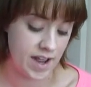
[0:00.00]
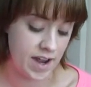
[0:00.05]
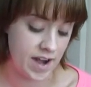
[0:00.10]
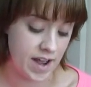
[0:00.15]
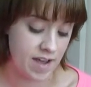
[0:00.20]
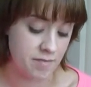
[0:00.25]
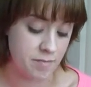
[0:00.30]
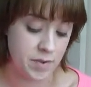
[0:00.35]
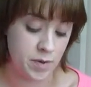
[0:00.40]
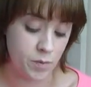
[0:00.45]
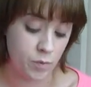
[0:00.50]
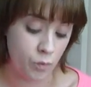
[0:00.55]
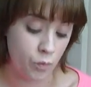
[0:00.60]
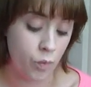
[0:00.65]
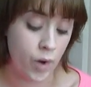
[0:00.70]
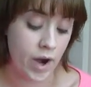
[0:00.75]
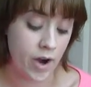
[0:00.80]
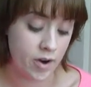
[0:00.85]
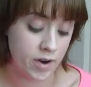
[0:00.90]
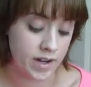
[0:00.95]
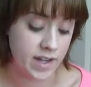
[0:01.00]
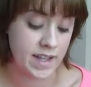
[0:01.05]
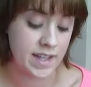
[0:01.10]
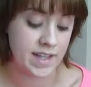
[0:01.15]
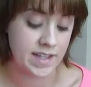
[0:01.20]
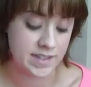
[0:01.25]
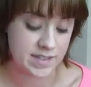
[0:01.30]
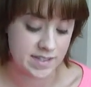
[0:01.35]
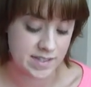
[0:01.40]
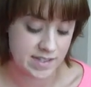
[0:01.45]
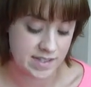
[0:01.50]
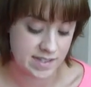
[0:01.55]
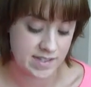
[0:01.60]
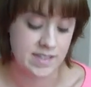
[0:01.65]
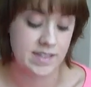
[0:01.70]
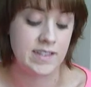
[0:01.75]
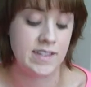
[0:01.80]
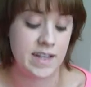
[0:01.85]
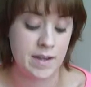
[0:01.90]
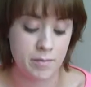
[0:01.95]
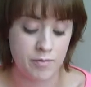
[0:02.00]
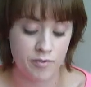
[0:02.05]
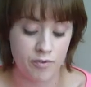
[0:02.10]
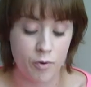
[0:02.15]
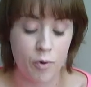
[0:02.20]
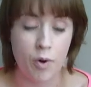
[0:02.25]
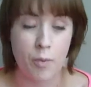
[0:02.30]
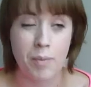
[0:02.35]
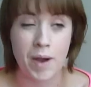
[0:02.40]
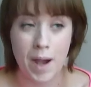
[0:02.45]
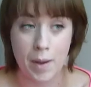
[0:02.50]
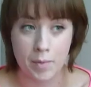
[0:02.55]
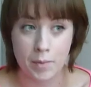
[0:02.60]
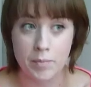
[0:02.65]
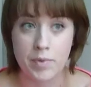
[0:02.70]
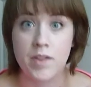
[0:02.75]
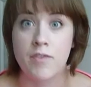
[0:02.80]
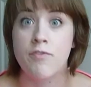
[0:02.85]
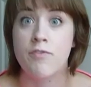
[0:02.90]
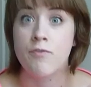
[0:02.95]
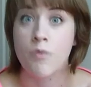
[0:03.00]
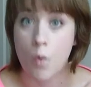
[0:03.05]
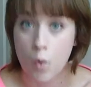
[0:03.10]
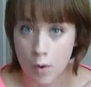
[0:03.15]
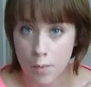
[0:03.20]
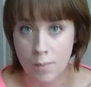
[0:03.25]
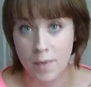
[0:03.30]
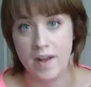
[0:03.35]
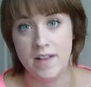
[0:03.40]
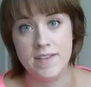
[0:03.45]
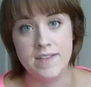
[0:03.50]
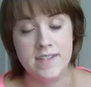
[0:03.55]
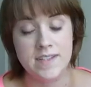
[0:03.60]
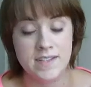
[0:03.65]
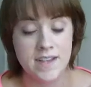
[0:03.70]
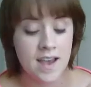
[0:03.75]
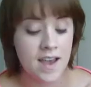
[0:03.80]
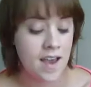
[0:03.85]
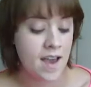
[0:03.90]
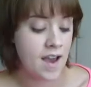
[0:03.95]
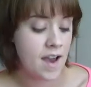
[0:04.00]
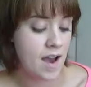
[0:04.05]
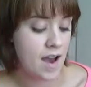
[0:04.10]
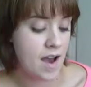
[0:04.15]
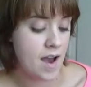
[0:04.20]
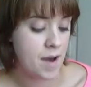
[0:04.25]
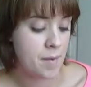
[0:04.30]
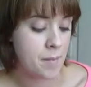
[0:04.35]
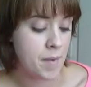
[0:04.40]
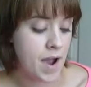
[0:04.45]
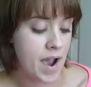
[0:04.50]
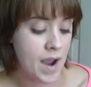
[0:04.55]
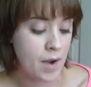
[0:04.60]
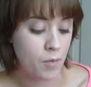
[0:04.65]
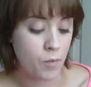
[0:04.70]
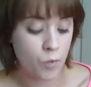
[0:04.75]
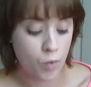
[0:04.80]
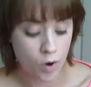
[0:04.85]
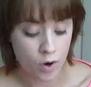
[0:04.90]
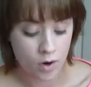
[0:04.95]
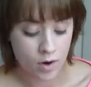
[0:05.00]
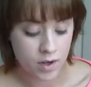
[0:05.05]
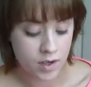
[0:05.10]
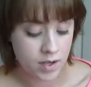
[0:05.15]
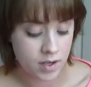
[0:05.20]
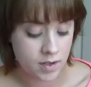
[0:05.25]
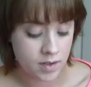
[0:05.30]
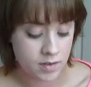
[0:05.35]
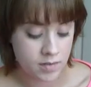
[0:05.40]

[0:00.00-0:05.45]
and I've been wearing it consistently for probably 4 months. I work